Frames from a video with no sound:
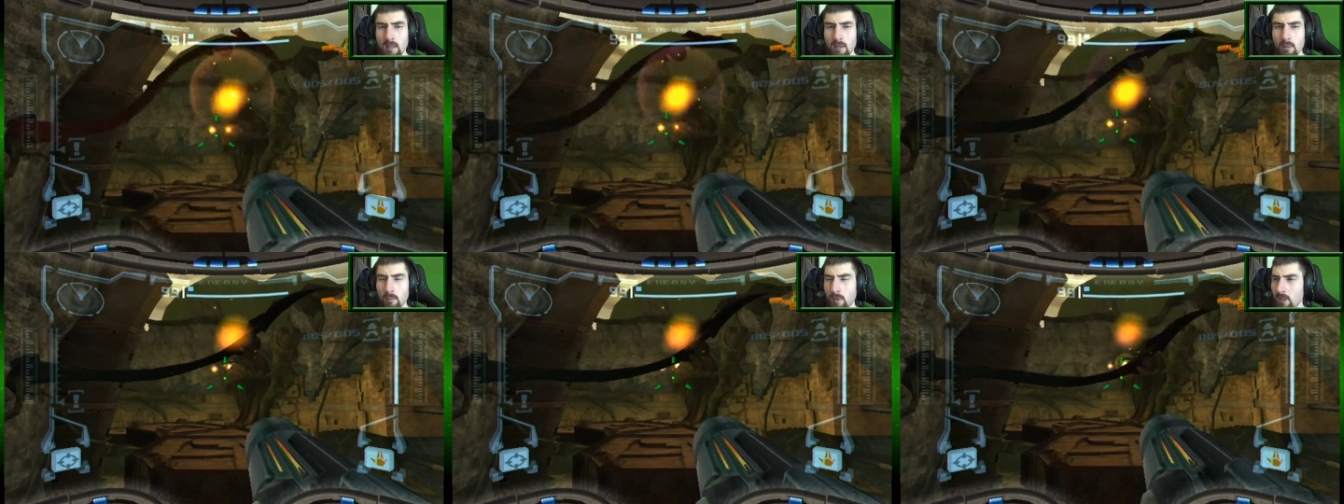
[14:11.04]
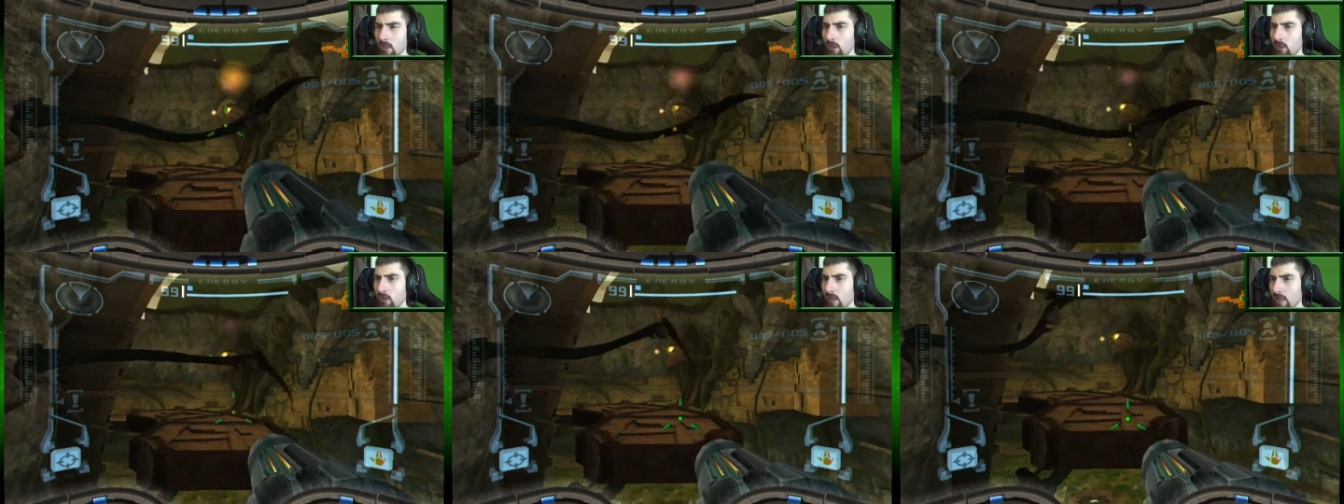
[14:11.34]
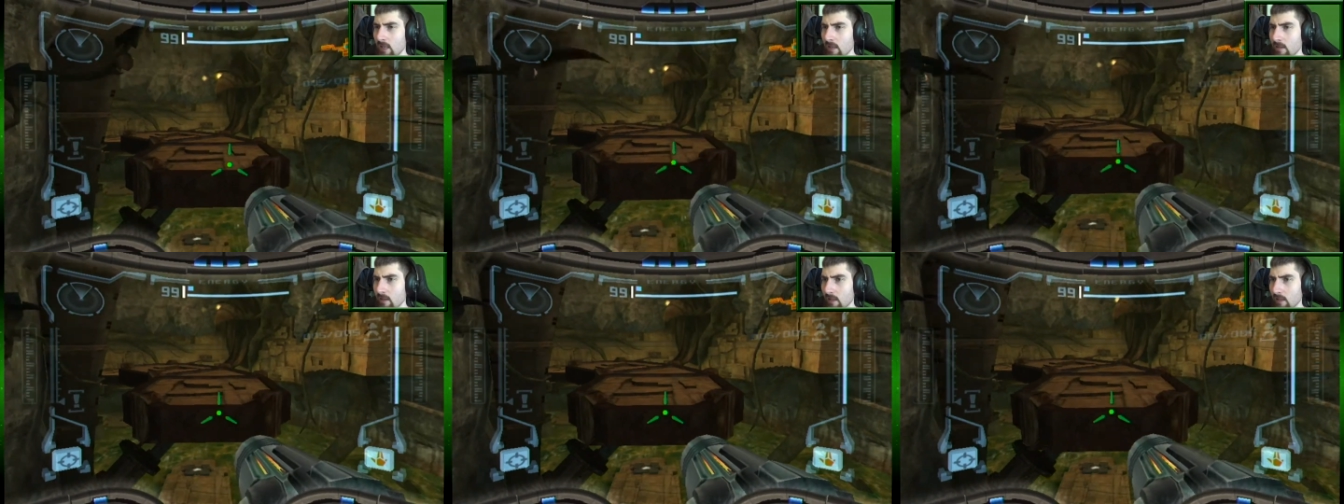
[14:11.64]
where the thing
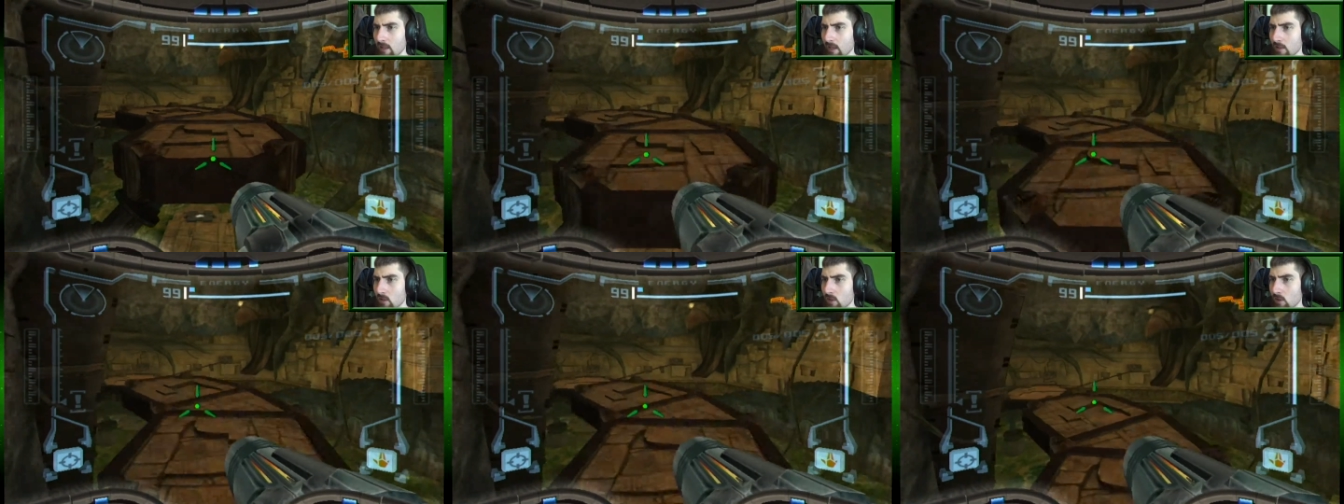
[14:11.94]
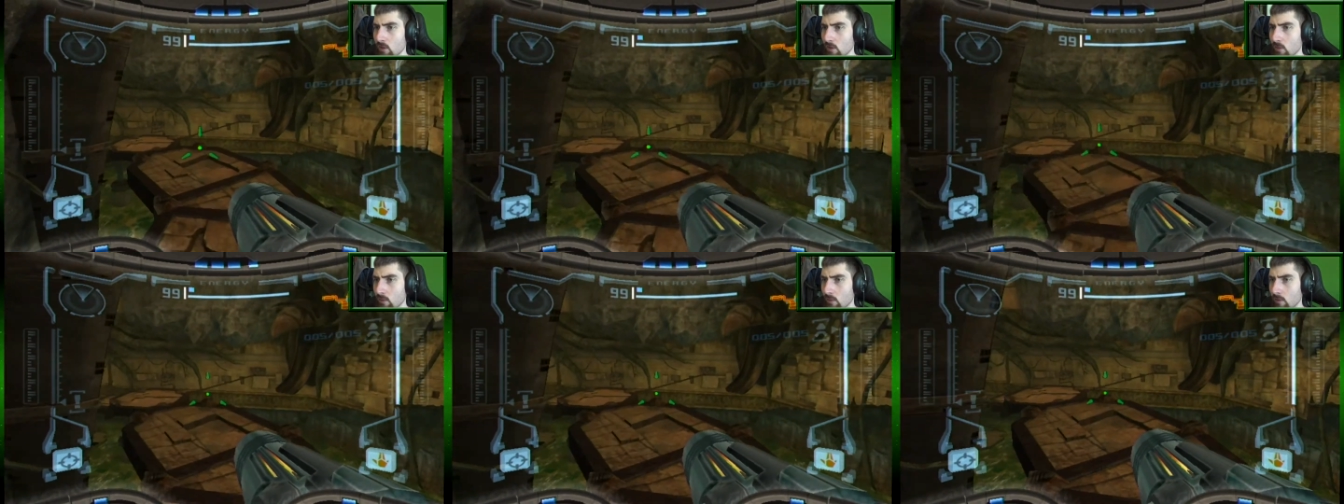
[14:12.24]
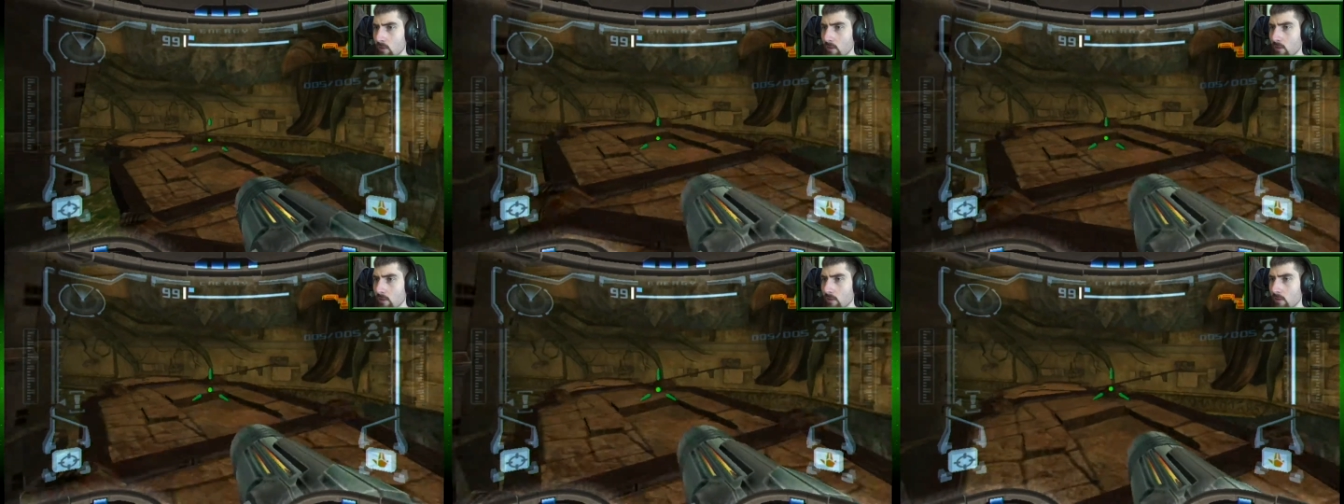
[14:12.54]
is attached to
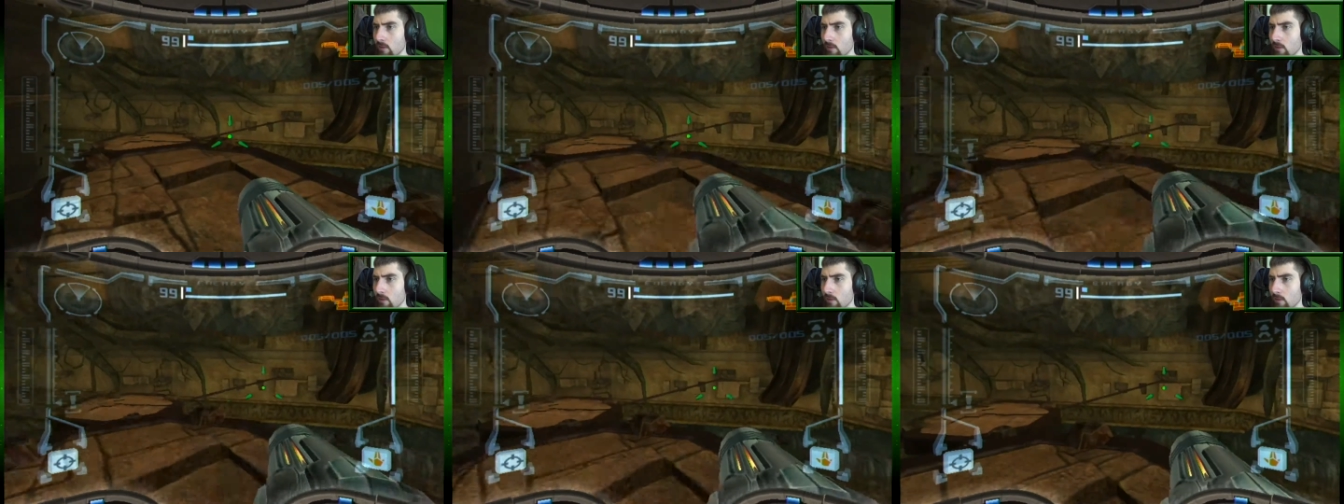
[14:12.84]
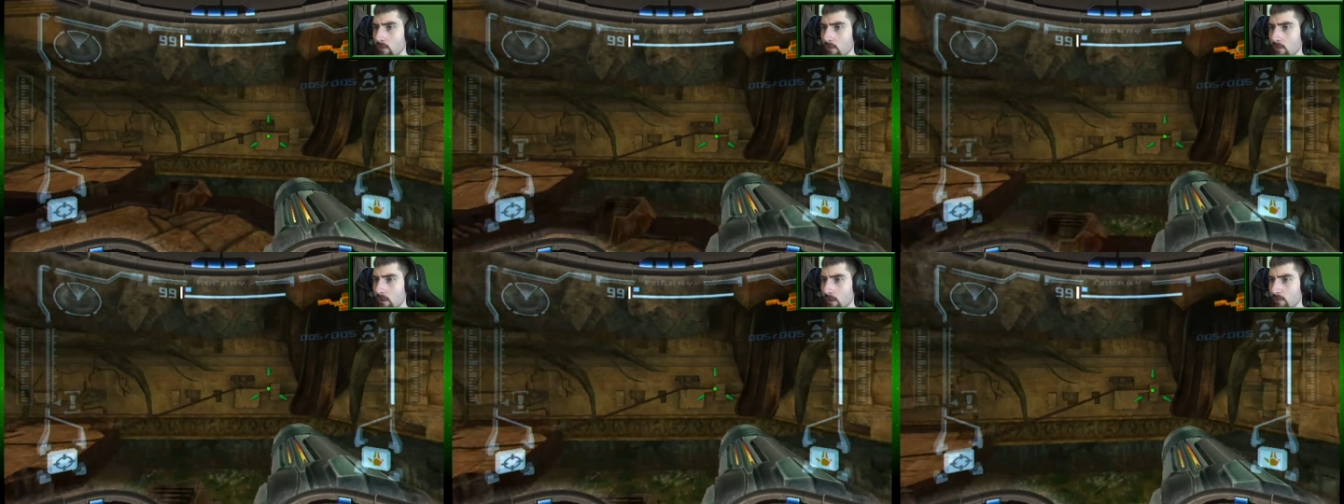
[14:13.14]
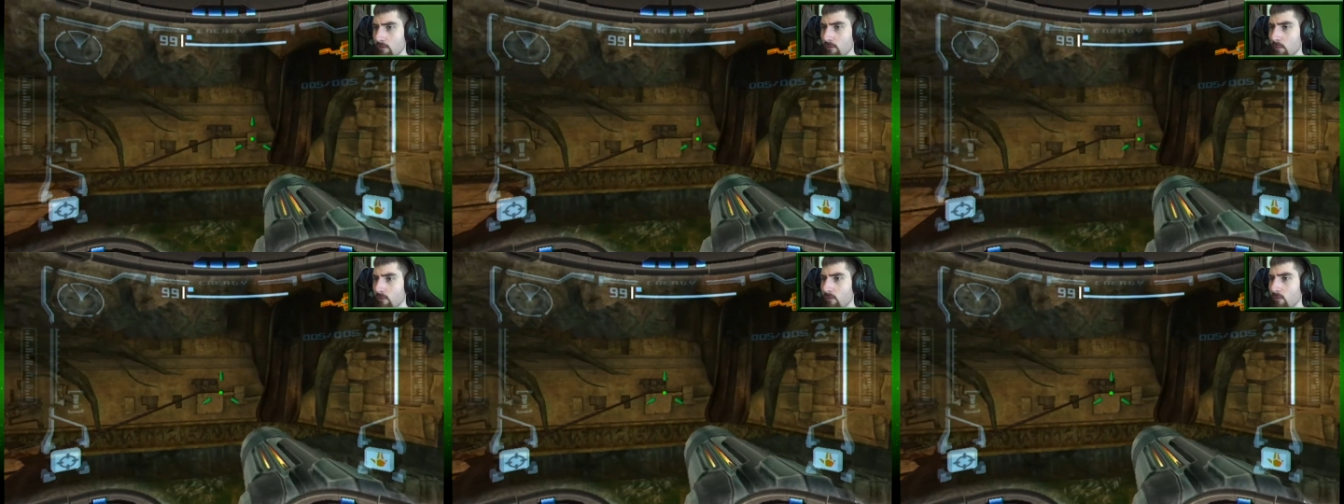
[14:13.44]
this
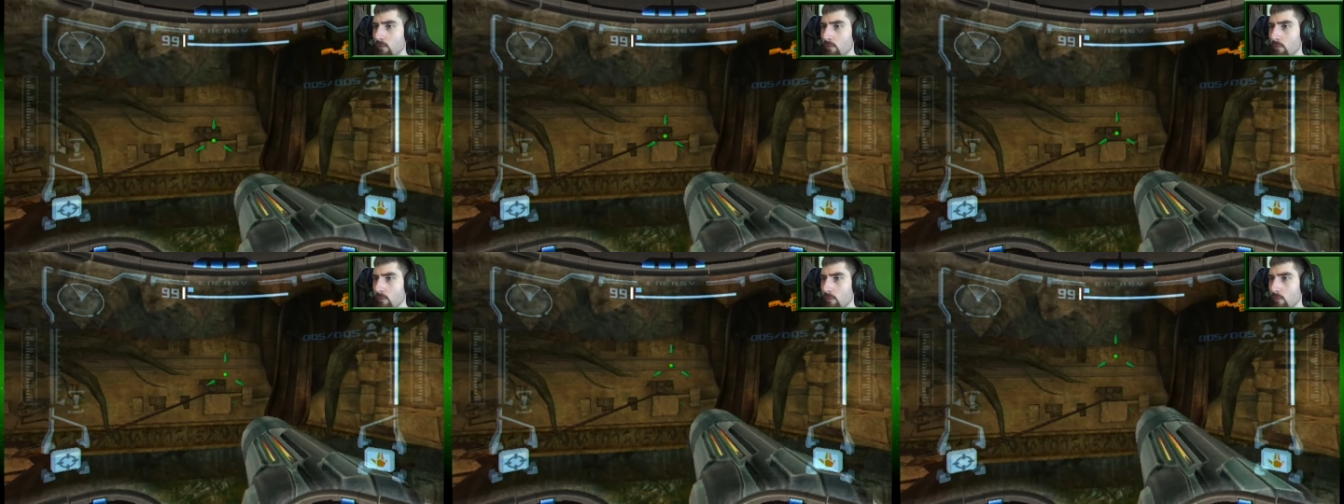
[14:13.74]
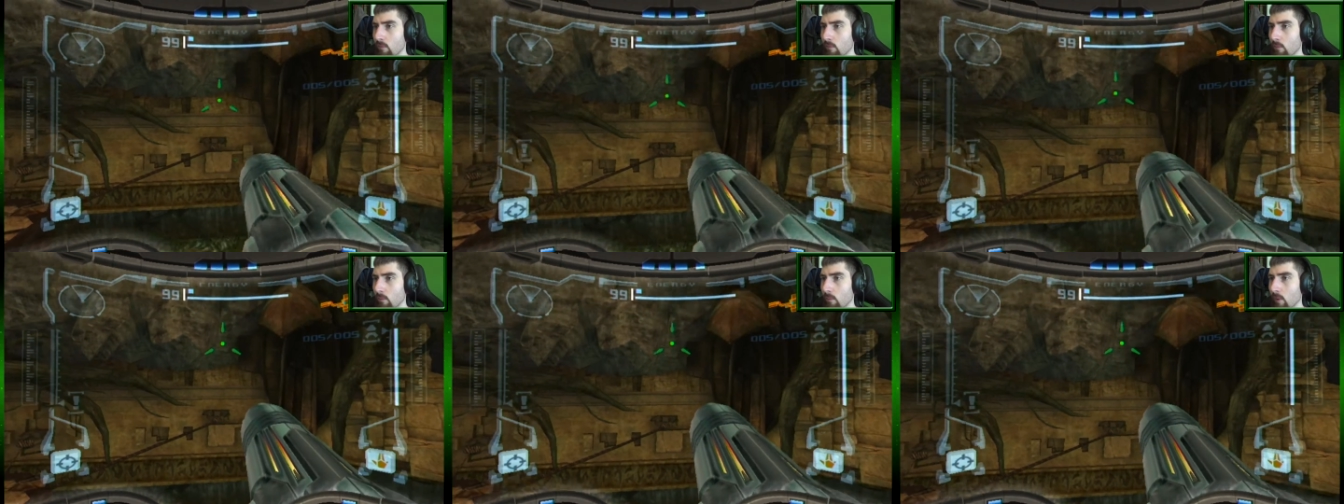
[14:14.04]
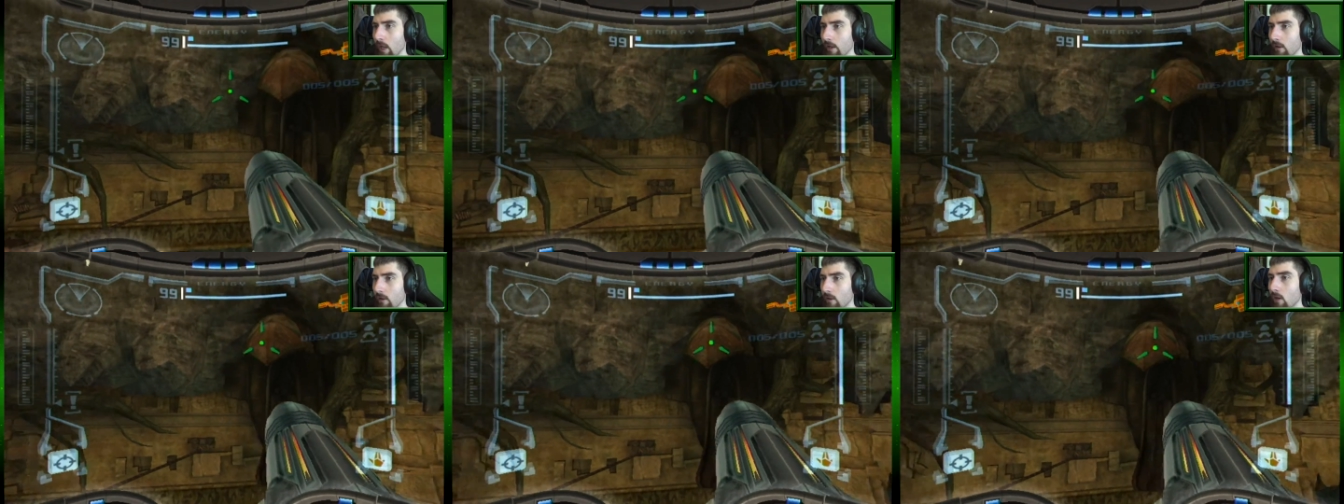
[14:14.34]
uh,
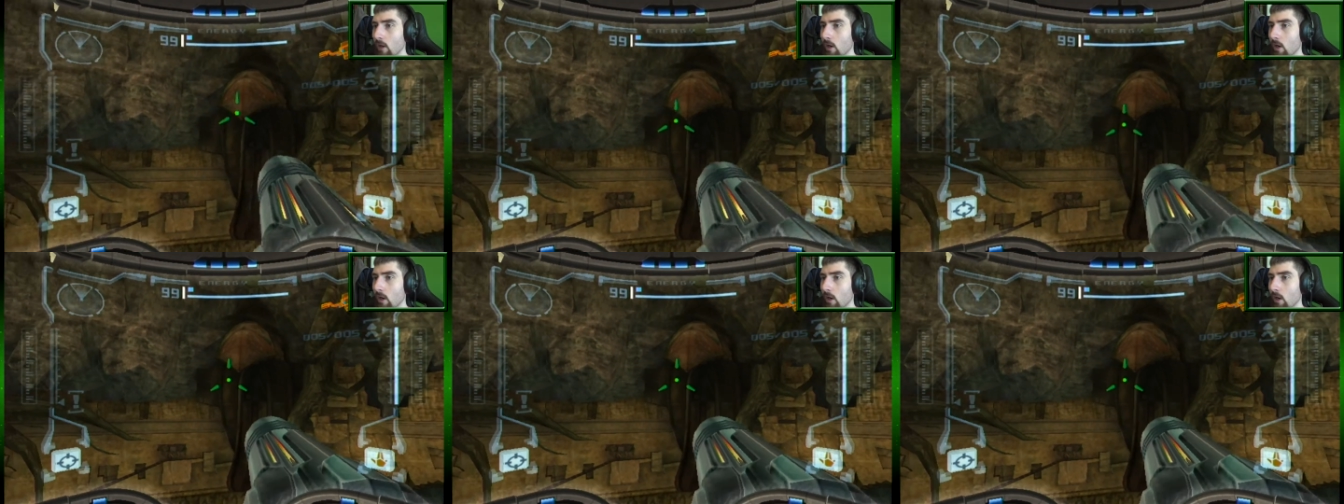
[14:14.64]
wire.